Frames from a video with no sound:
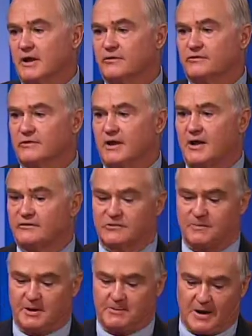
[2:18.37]
is. It has
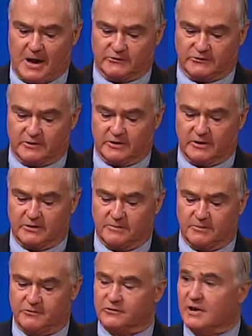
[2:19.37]
to be a passion uh, to
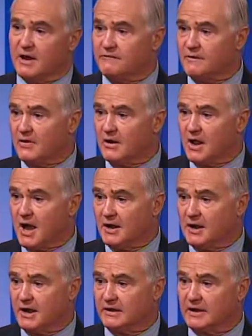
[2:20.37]
put your life on the
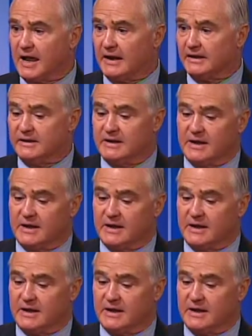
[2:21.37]
line like that.